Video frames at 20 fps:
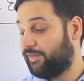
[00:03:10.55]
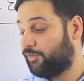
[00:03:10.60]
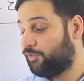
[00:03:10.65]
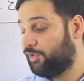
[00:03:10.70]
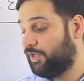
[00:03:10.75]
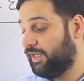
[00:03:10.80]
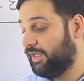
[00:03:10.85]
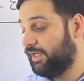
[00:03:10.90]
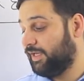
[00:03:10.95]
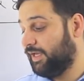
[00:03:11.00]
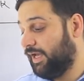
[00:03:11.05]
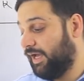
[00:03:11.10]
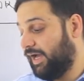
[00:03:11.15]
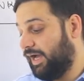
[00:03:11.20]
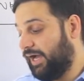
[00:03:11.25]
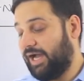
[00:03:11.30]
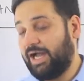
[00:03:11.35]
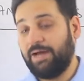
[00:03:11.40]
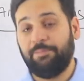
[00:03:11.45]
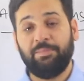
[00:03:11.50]
Actually,
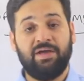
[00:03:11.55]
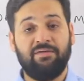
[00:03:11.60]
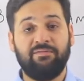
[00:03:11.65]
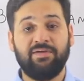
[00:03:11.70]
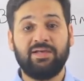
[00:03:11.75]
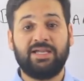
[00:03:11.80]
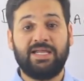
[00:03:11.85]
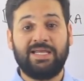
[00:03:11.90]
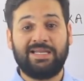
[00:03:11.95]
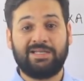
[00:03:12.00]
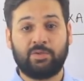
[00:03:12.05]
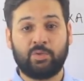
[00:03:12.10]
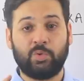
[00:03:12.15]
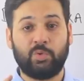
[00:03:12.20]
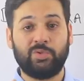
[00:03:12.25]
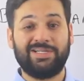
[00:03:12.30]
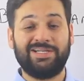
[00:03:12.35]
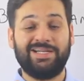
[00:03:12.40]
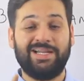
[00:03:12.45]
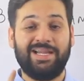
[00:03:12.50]
I'm having like
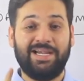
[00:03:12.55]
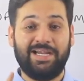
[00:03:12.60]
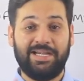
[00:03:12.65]
total